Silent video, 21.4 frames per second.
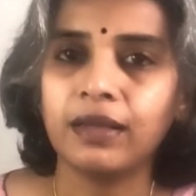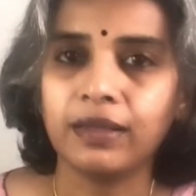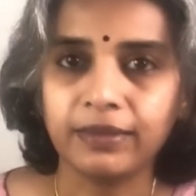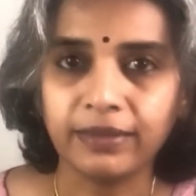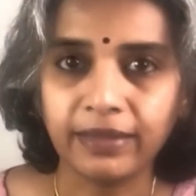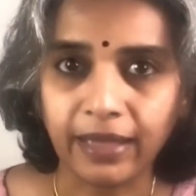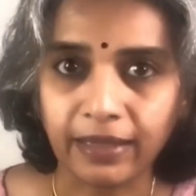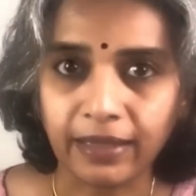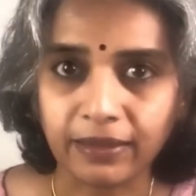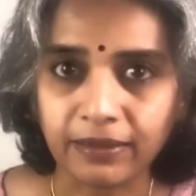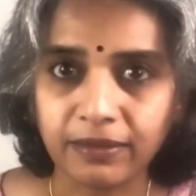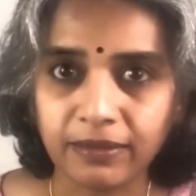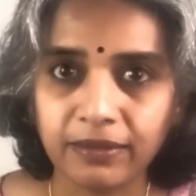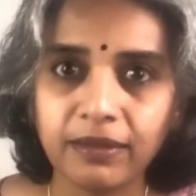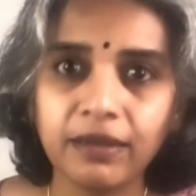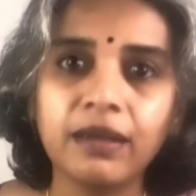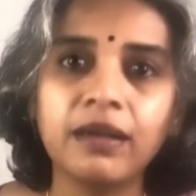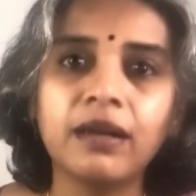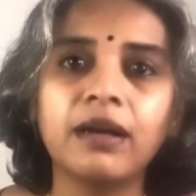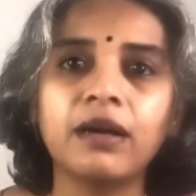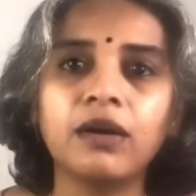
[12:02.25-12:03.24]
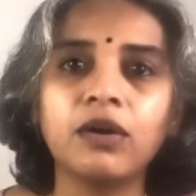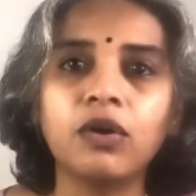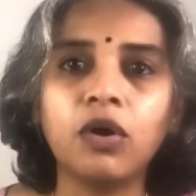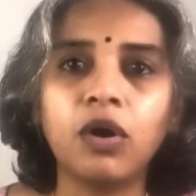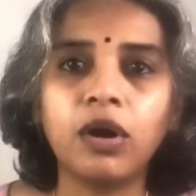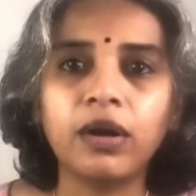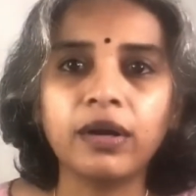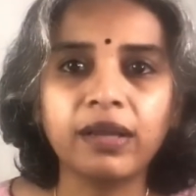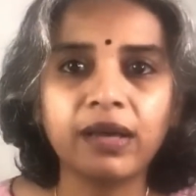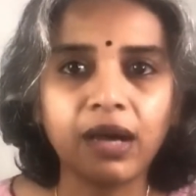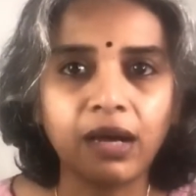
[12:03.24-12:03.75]
Then
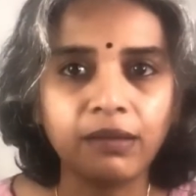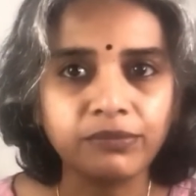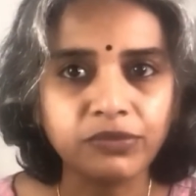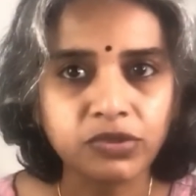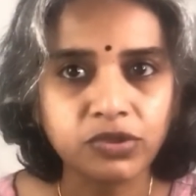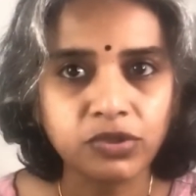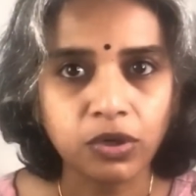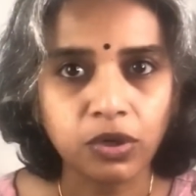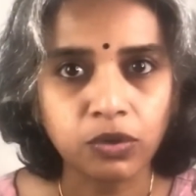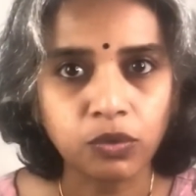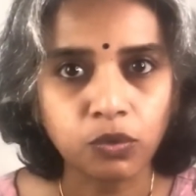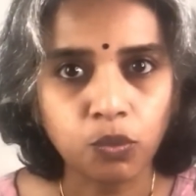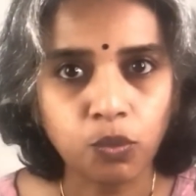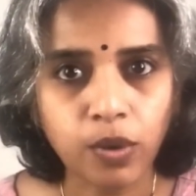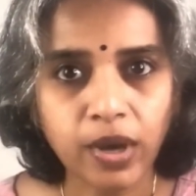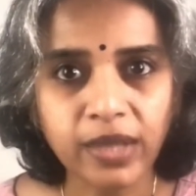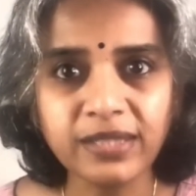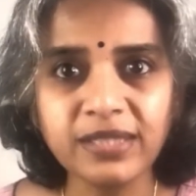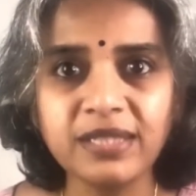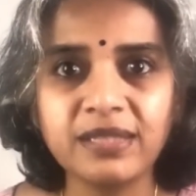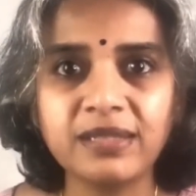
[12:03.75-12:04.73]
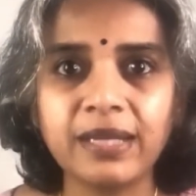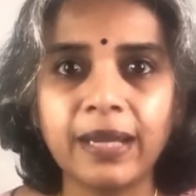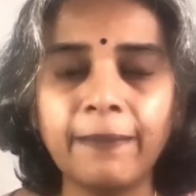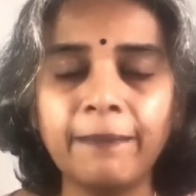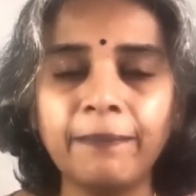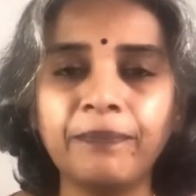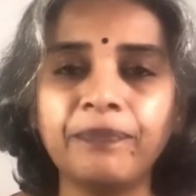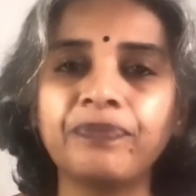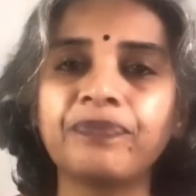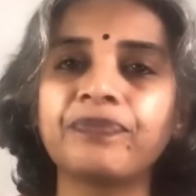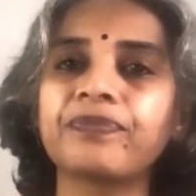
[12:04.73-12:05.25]
God comes down one step
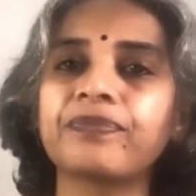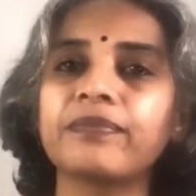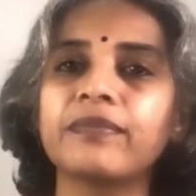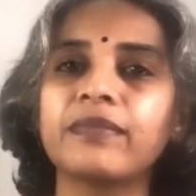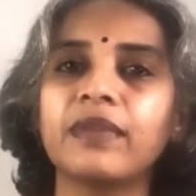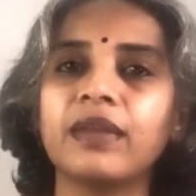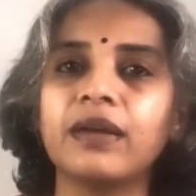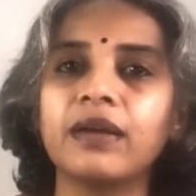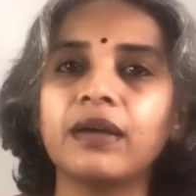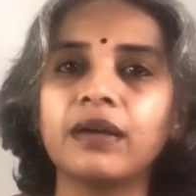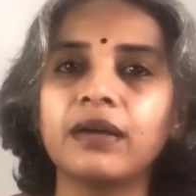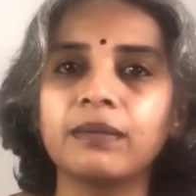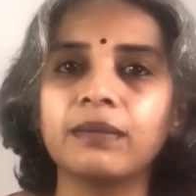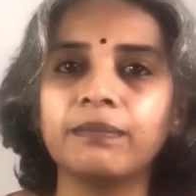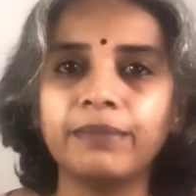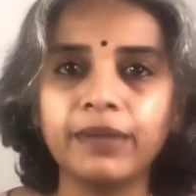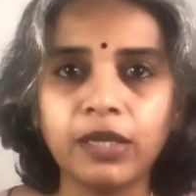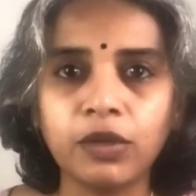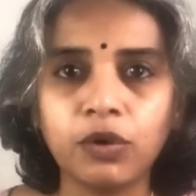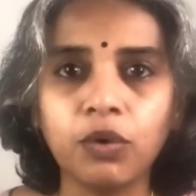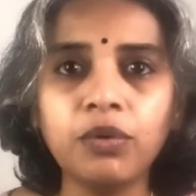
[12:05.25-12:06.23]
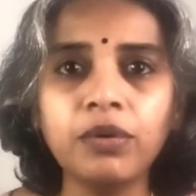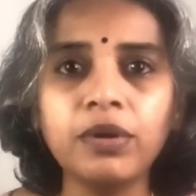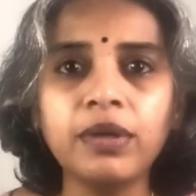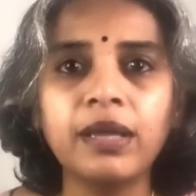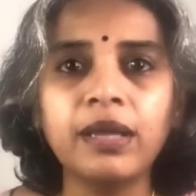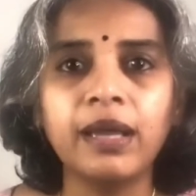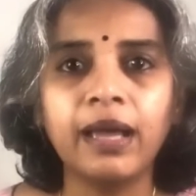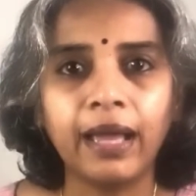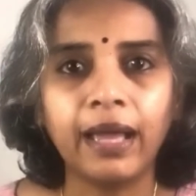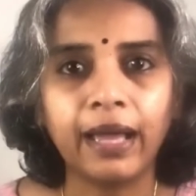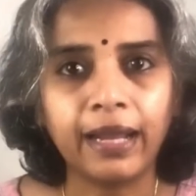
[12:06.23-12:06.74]
below,
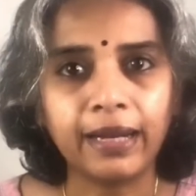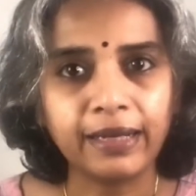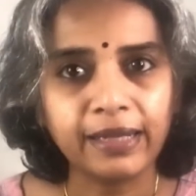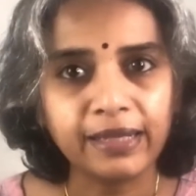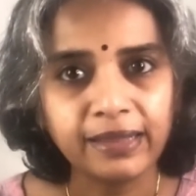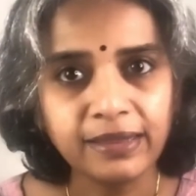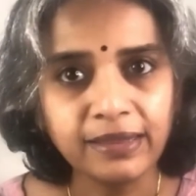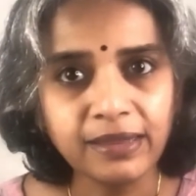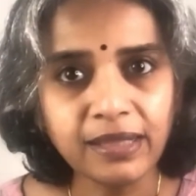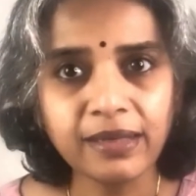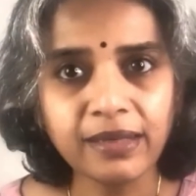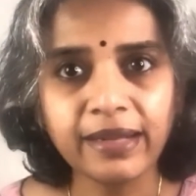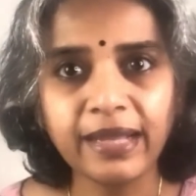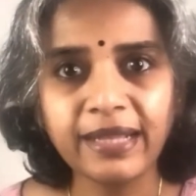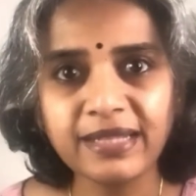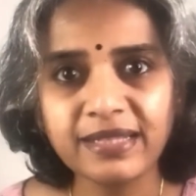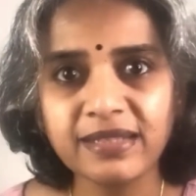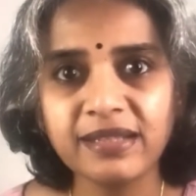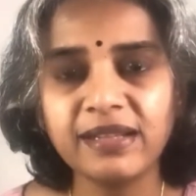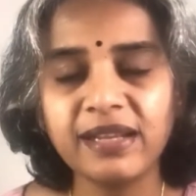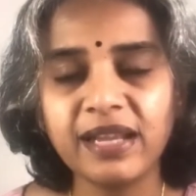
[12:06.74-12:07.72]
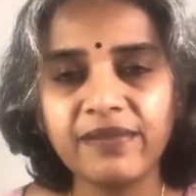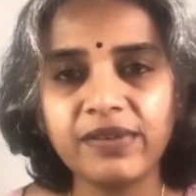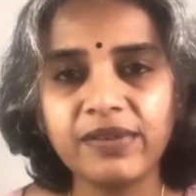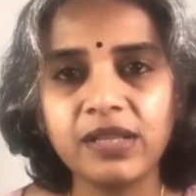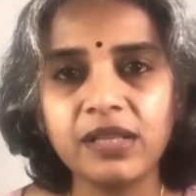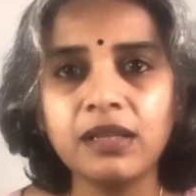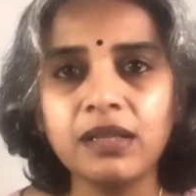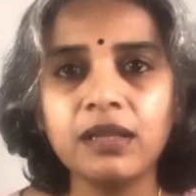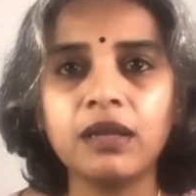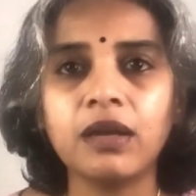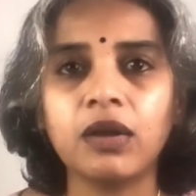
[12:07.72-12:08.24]
and in the next
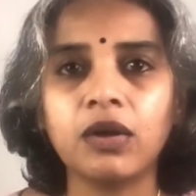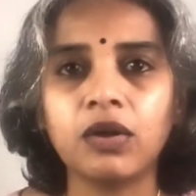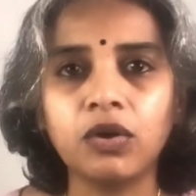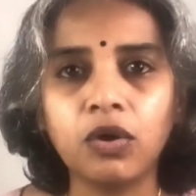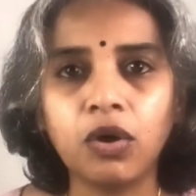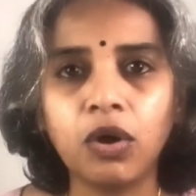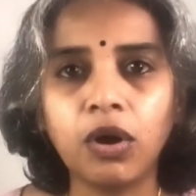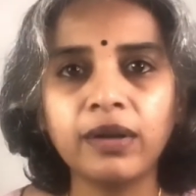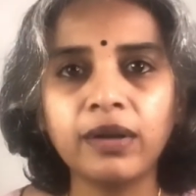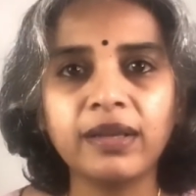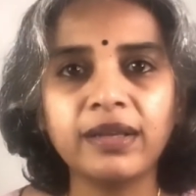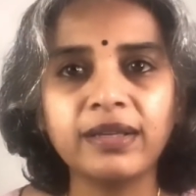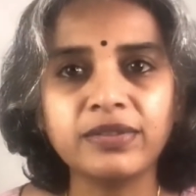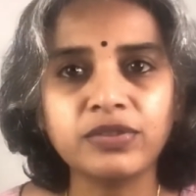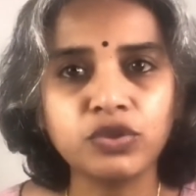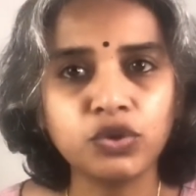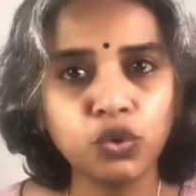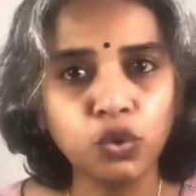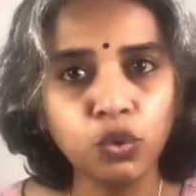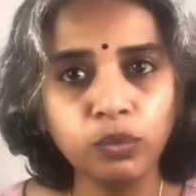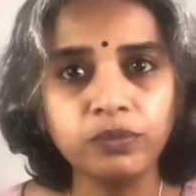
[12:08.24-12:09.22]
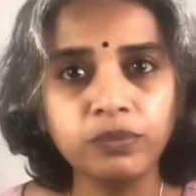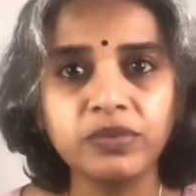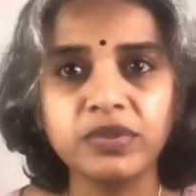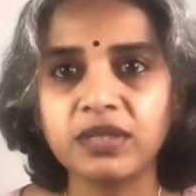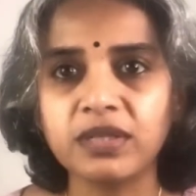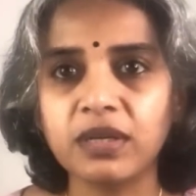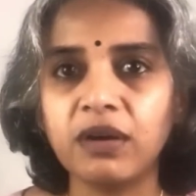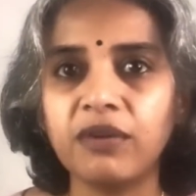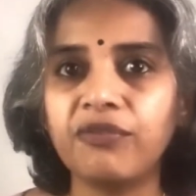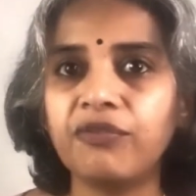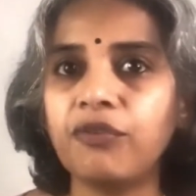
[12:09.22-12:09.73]
level, God assumes
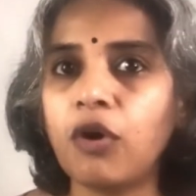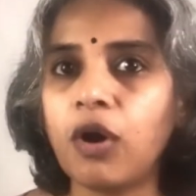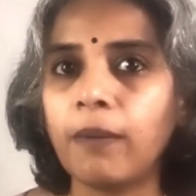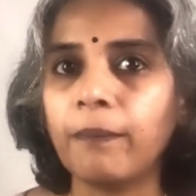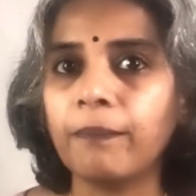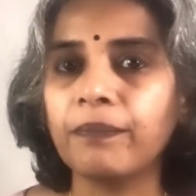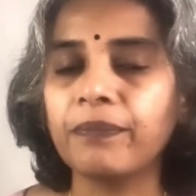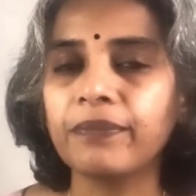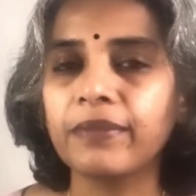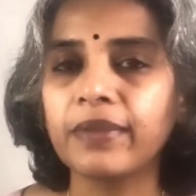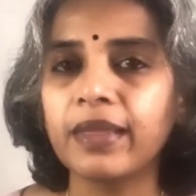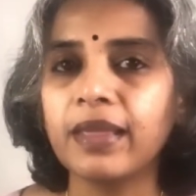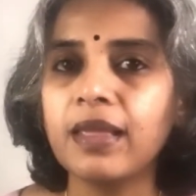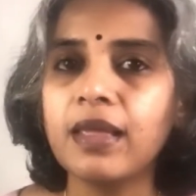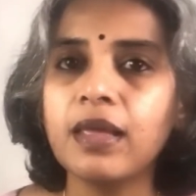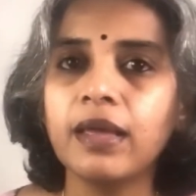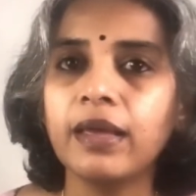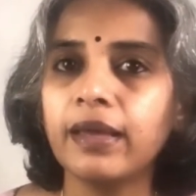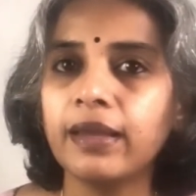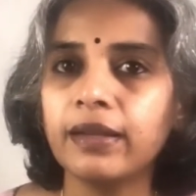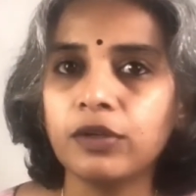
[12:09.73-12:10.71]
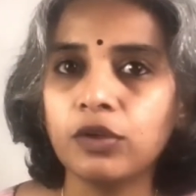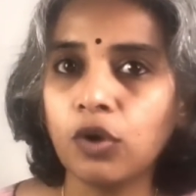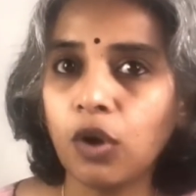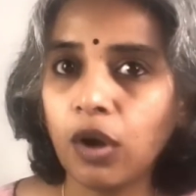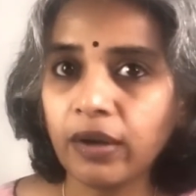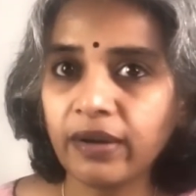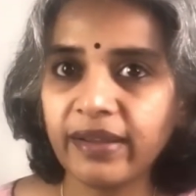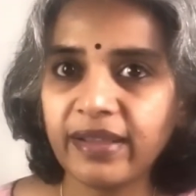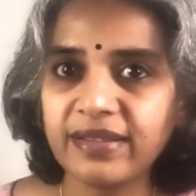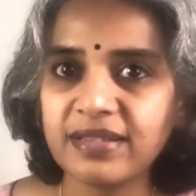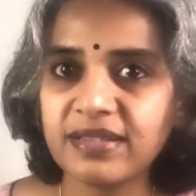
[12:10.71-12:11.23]
a form.
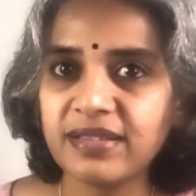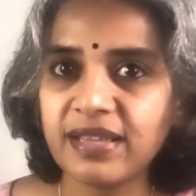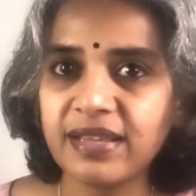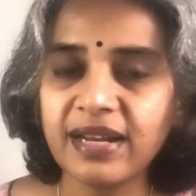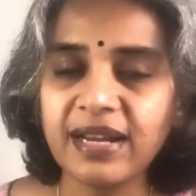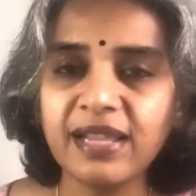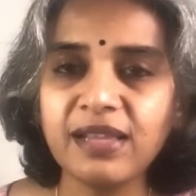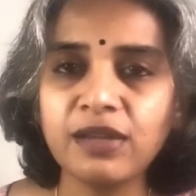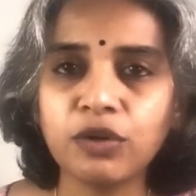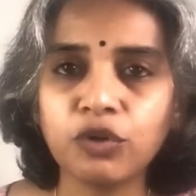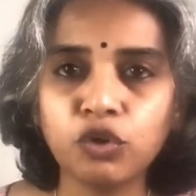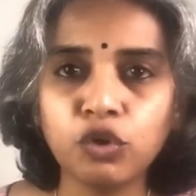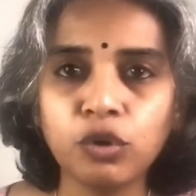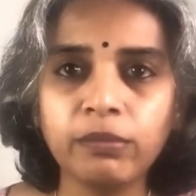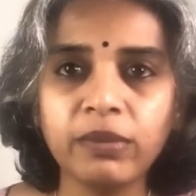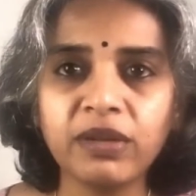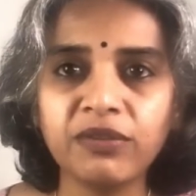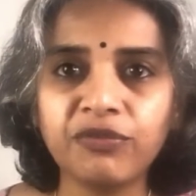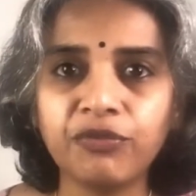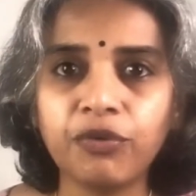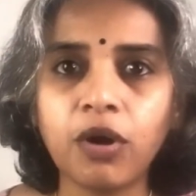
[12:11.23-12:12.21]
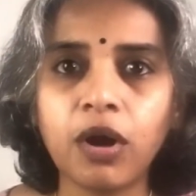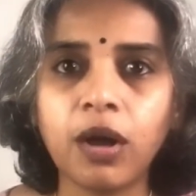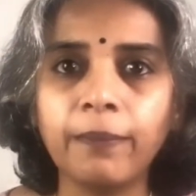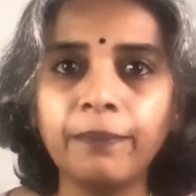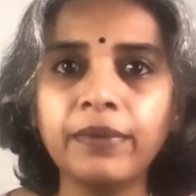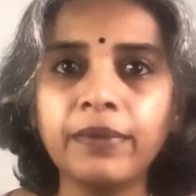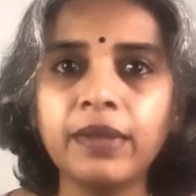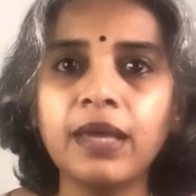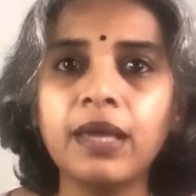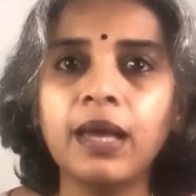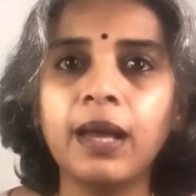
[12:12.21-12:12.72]
Not necessarily a human
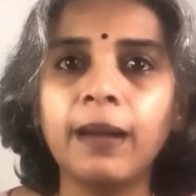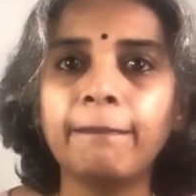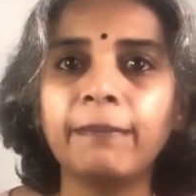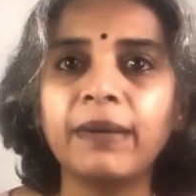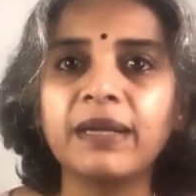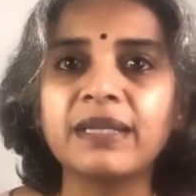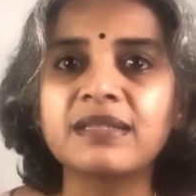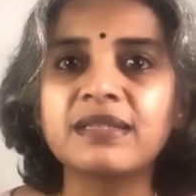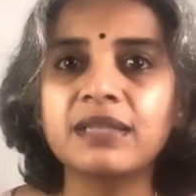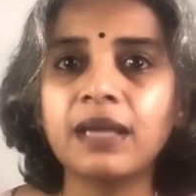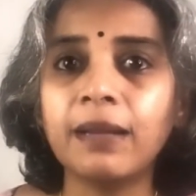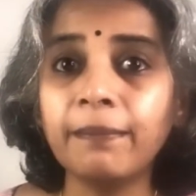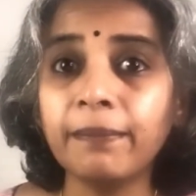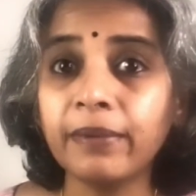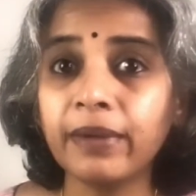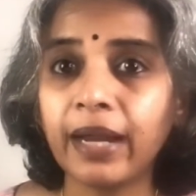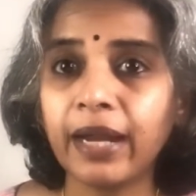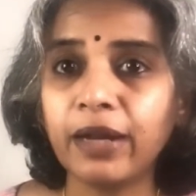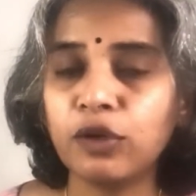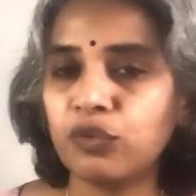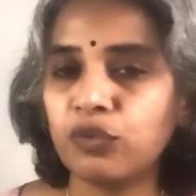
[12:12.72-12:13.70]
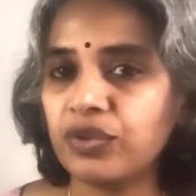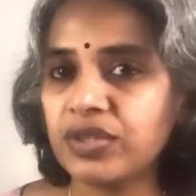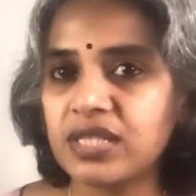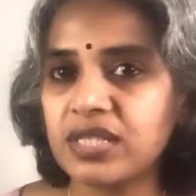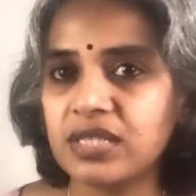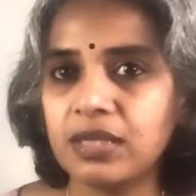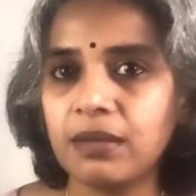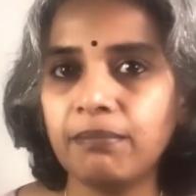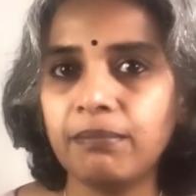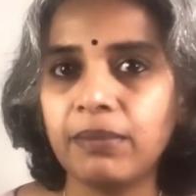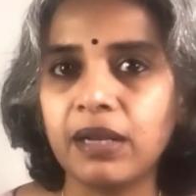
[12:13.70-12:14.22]
form, but some kind of a
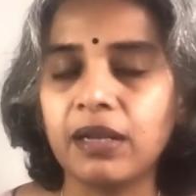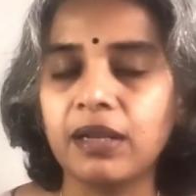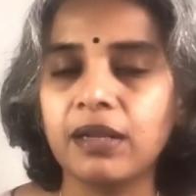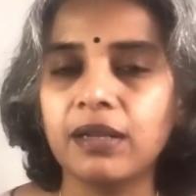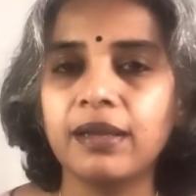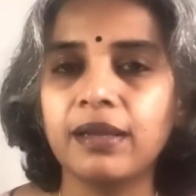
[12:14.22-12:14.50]
symbol,